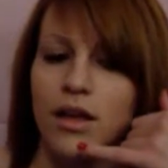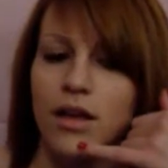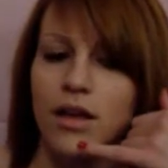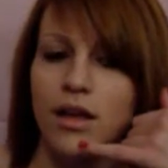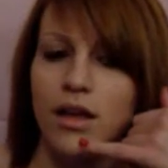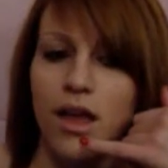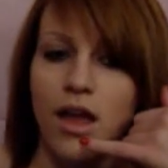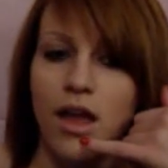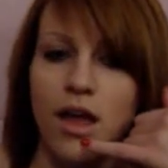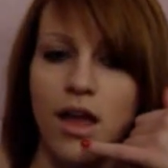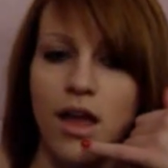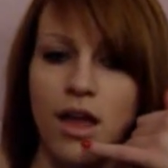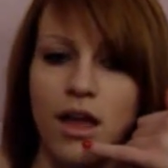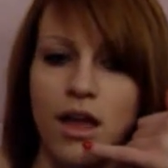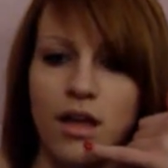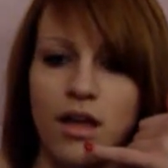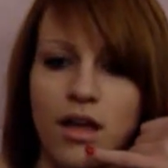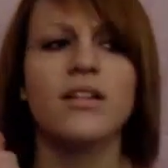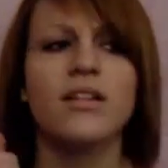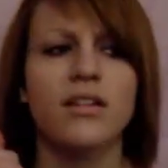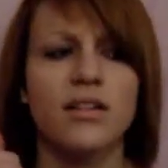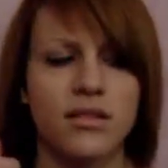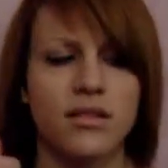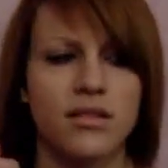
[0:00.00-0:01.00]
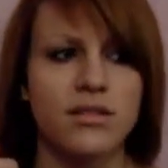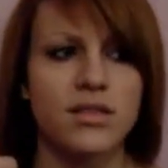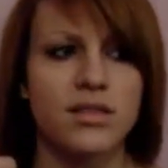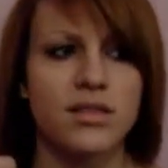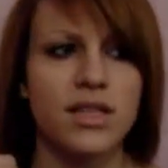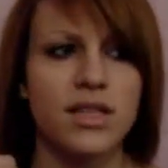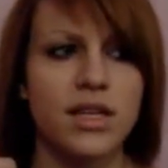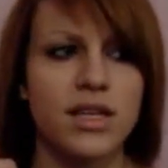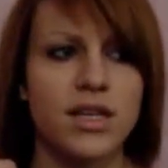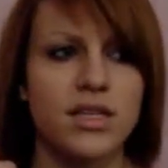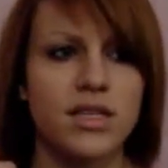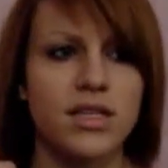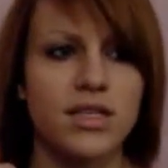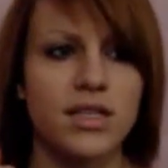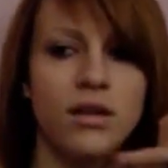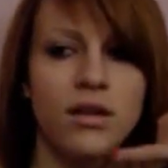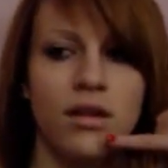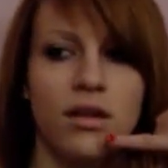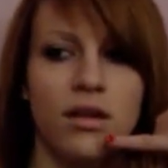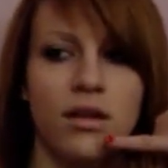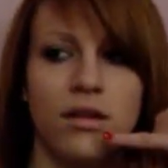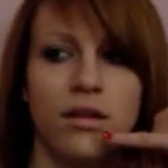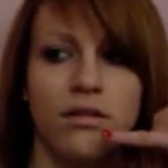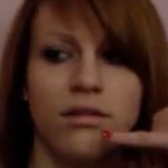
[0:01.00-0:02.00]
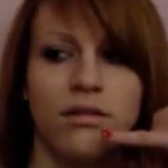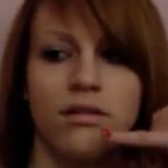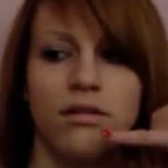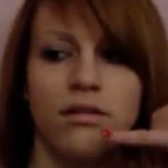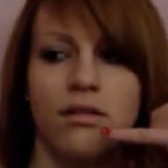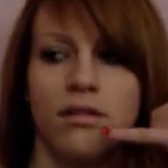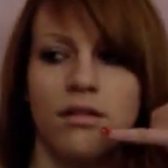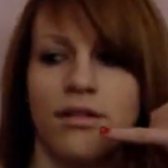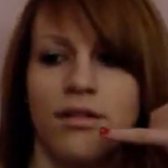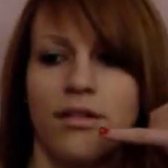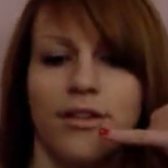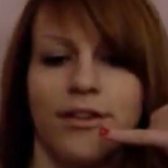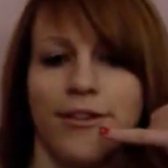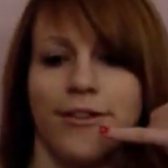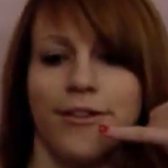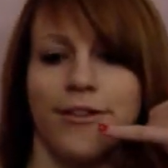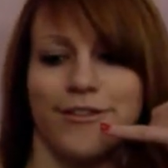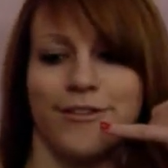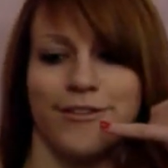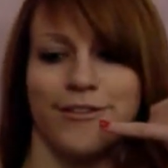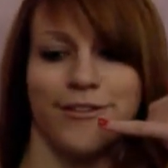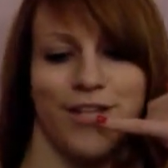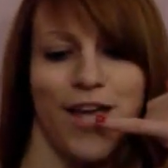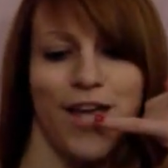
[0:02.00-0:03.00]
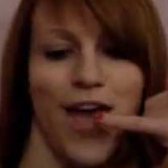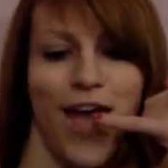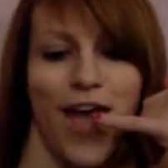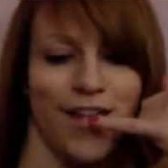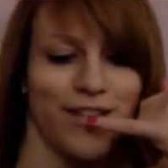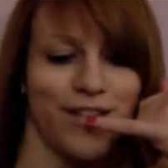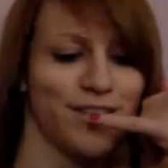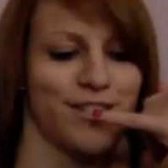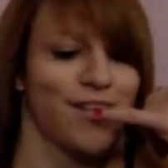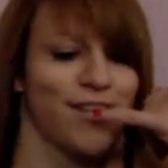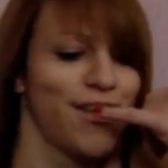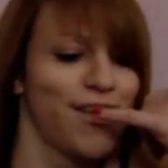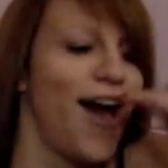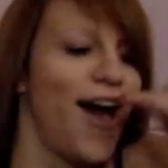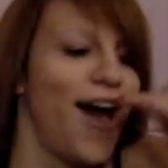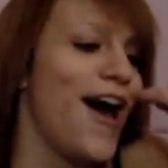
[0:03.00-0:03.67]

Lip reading: hey, who's this? Tits!